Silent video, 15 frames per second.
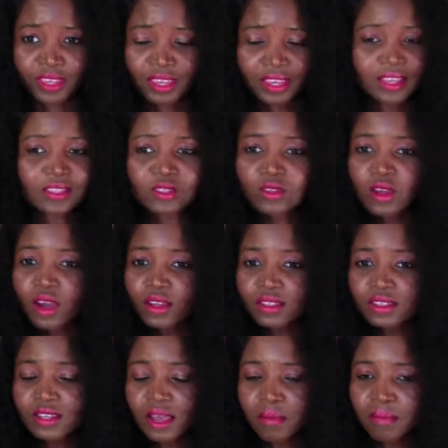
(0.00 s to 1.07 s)
It's not
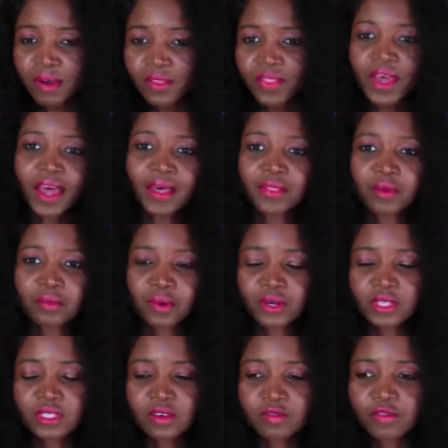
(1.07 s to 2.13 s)
about the other
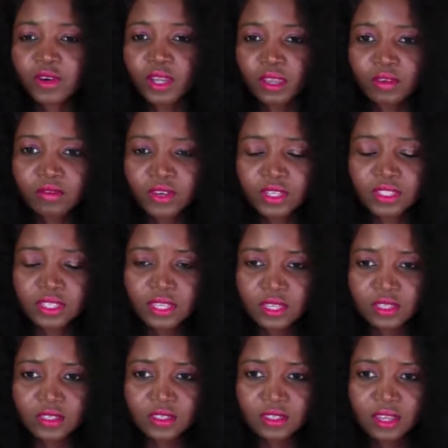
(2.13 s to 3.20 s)
person. Forgiveness
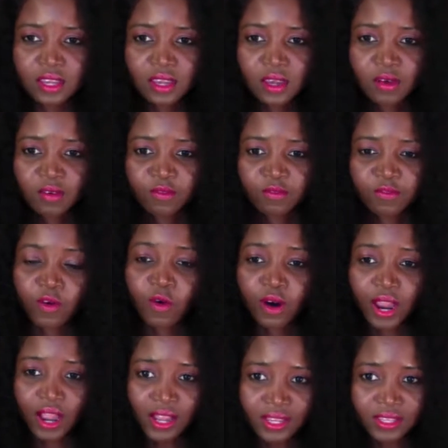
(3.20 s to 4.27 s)
is for
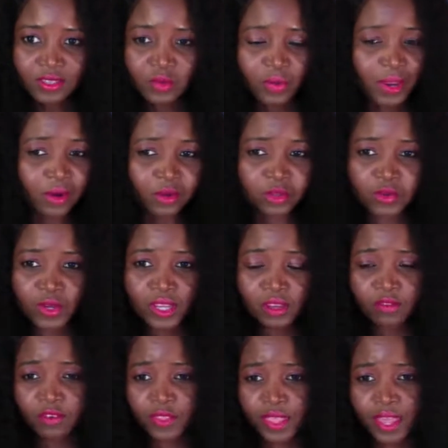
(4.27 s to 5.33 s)
us. We're not doing it
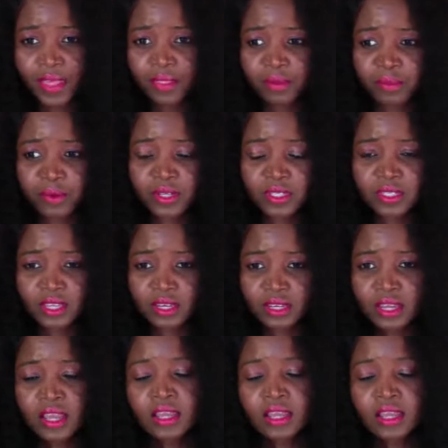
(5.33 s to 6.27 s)
for the other person.